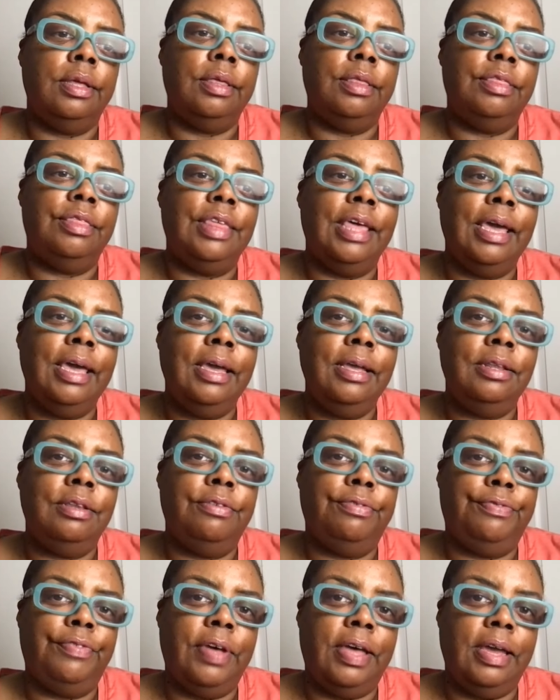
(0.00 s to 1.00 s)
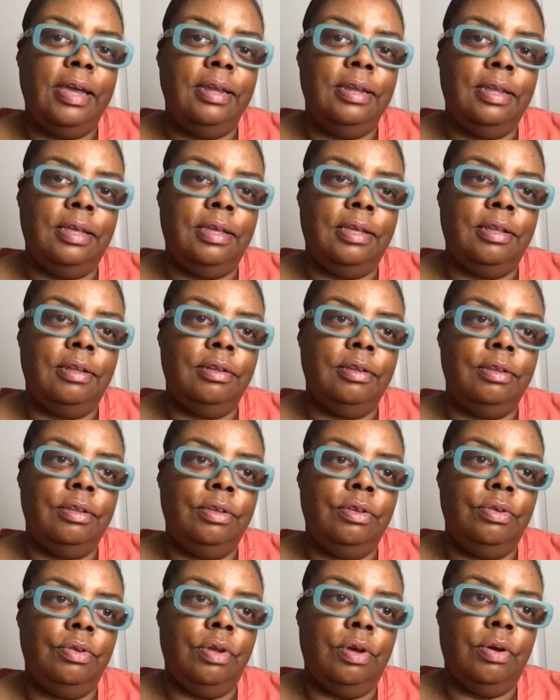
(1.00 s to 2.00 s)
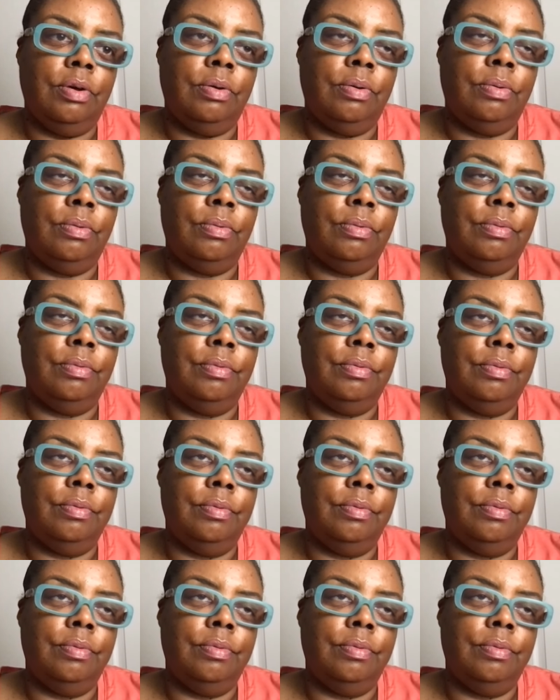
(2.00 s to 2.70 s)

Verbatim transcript: They define it, you know,